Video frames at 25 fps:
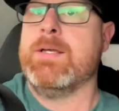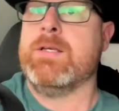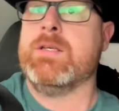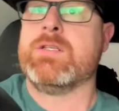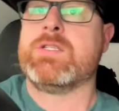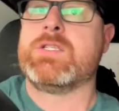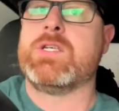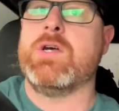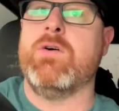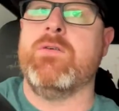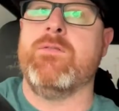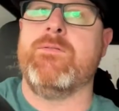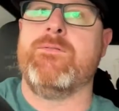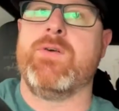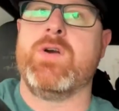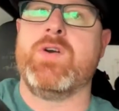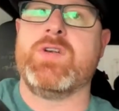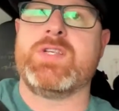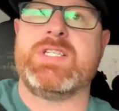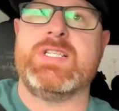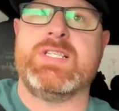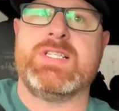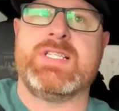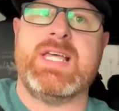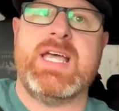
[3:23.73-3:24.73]
So
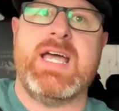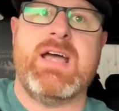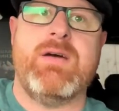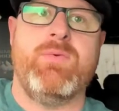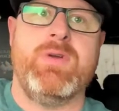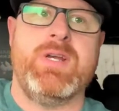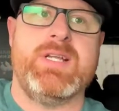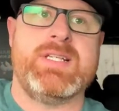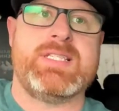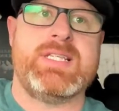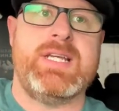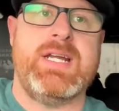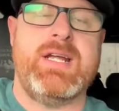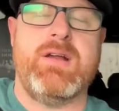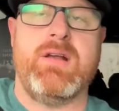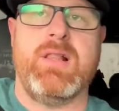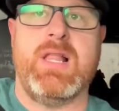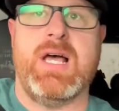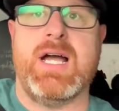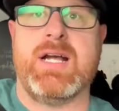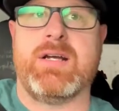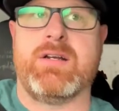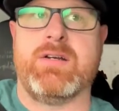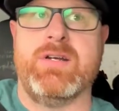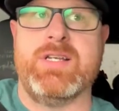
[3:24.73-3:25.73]
versus that, when it's an air
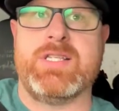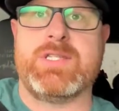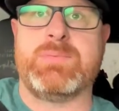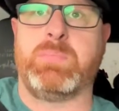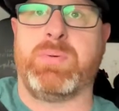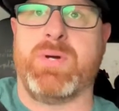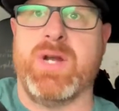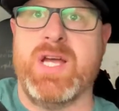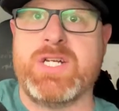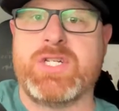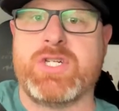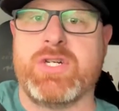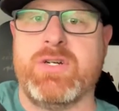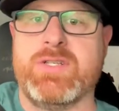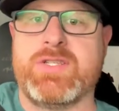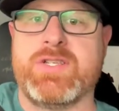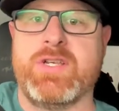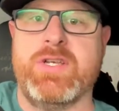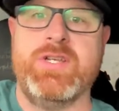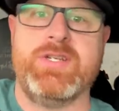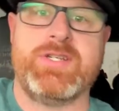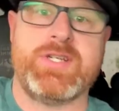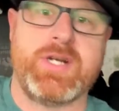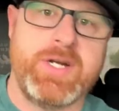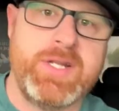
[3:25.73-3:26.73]
locker, it's pressure. So
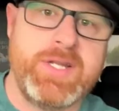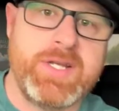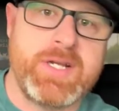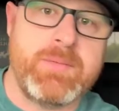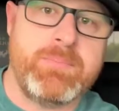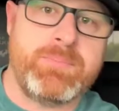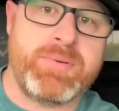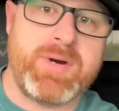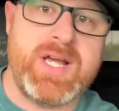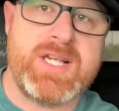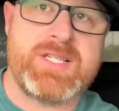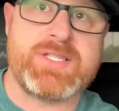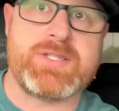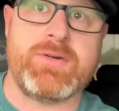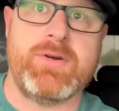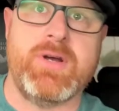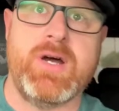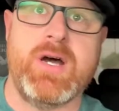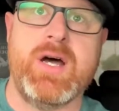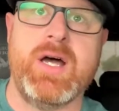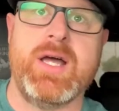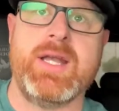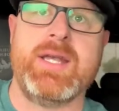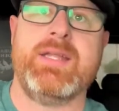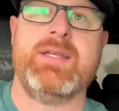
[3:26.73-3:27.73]
you turn the compressor
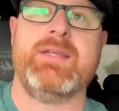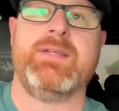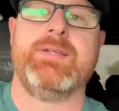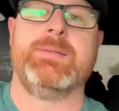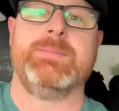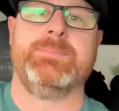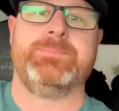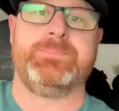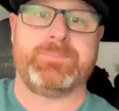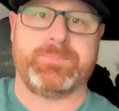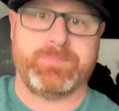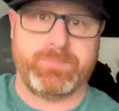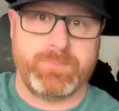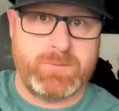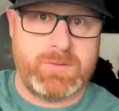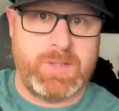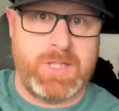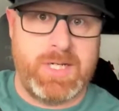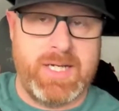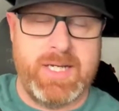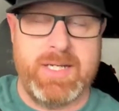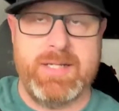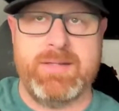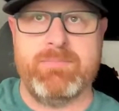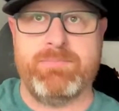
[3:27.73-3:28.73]
on.
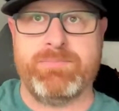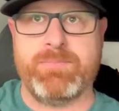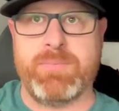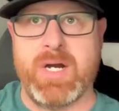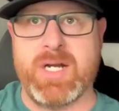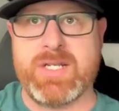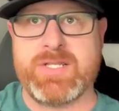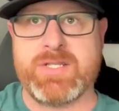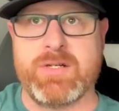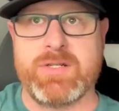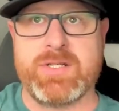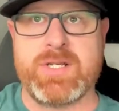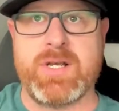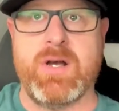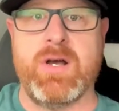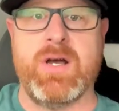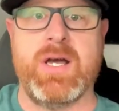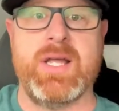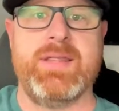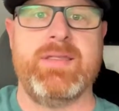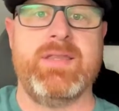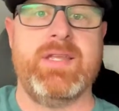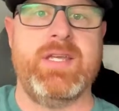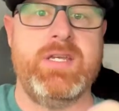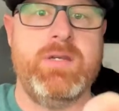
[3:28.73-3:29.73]
Okay, pressure's
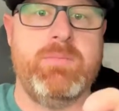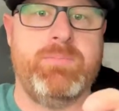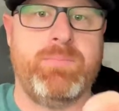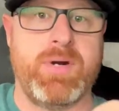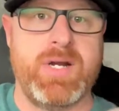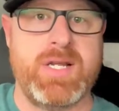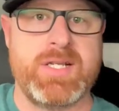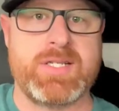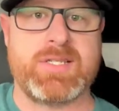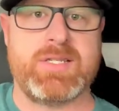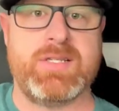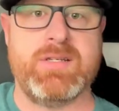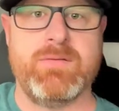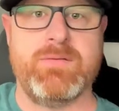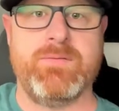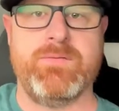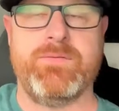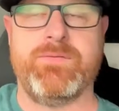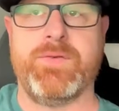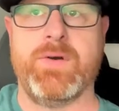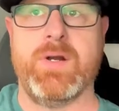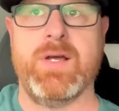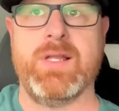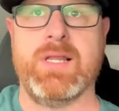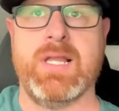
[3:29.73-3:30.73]
on. Then you press the
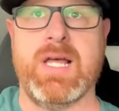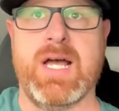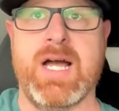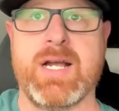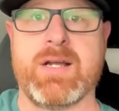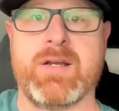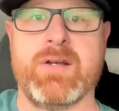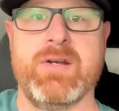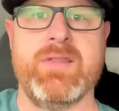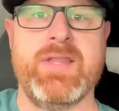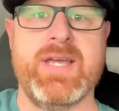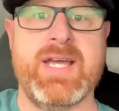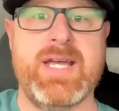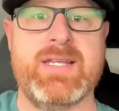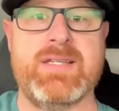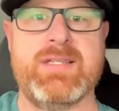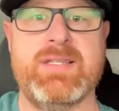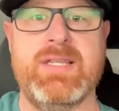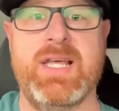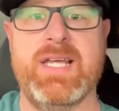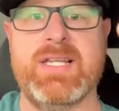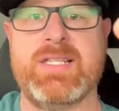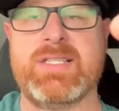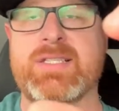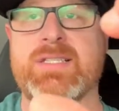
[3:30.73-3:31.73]
front locker. That
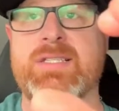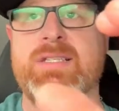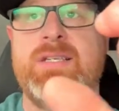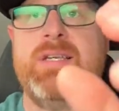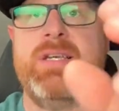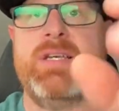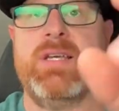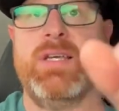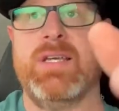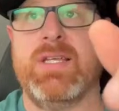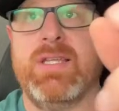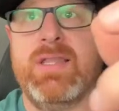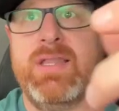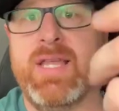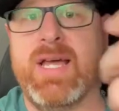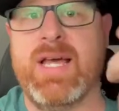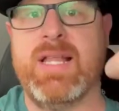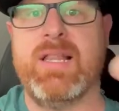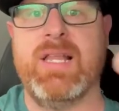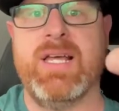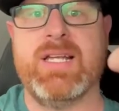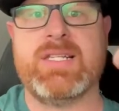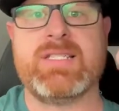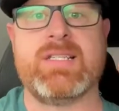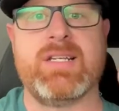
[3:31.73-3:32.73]
lets
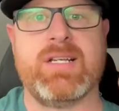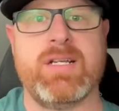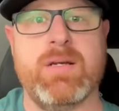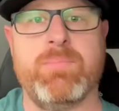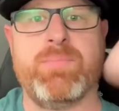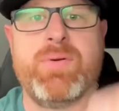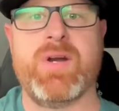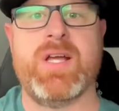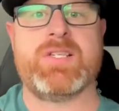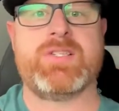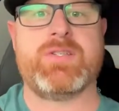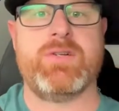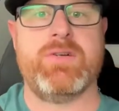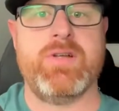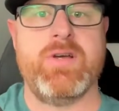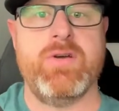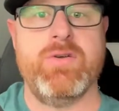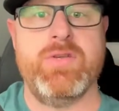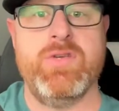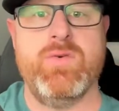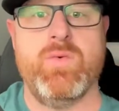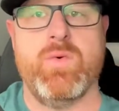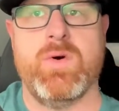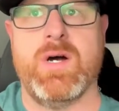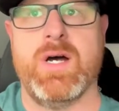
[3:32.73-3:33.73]
the compressor know
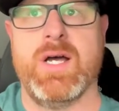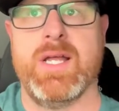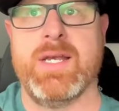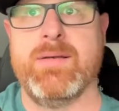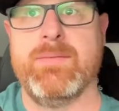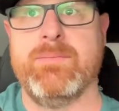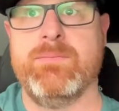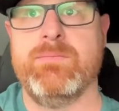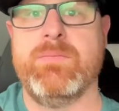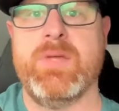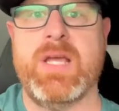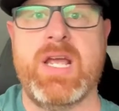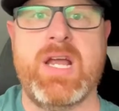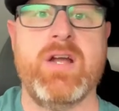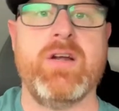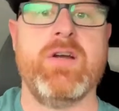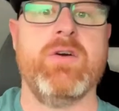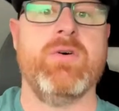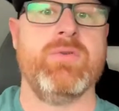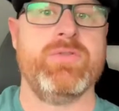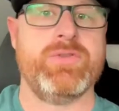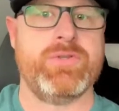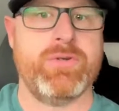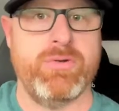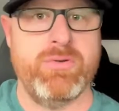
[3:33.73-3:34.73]
you want air
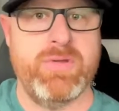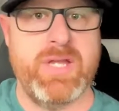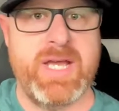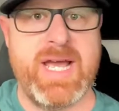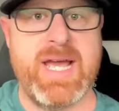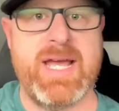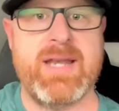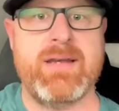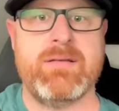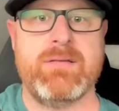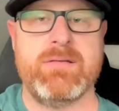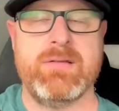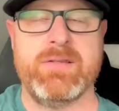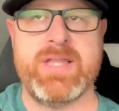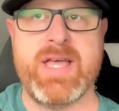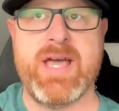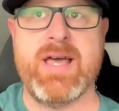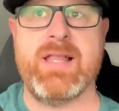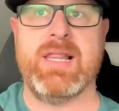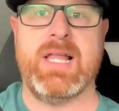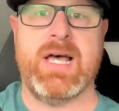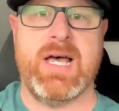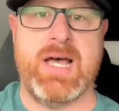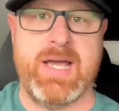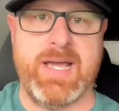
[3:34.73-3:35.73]
going through that
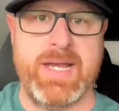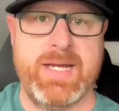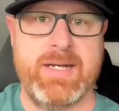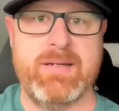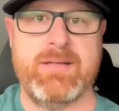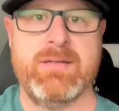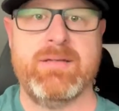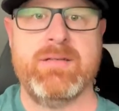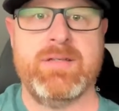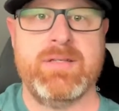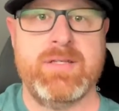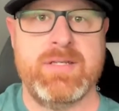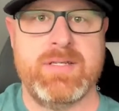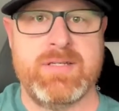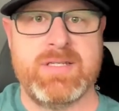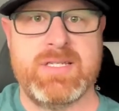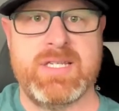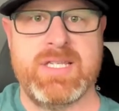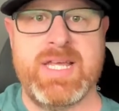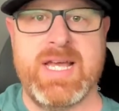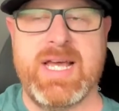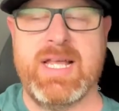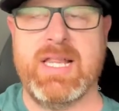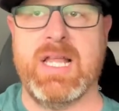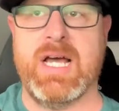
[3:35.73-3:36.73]
line to
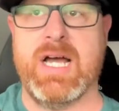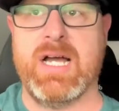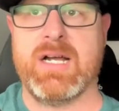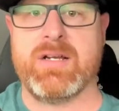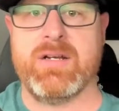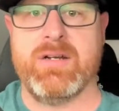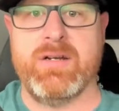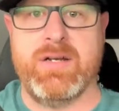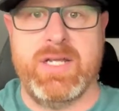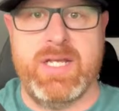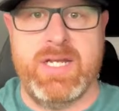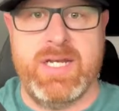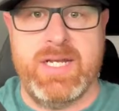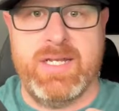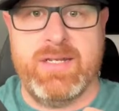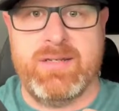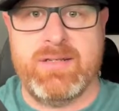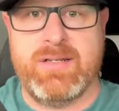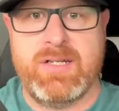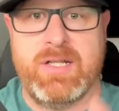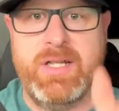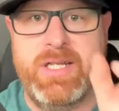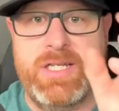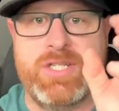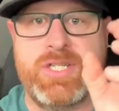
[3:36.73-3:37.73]
that locker, and
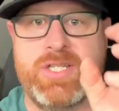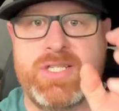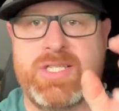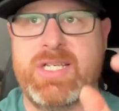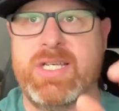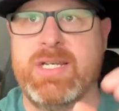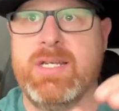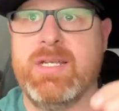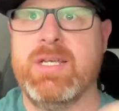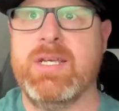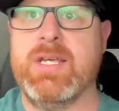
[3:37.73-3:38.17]
it clinches it.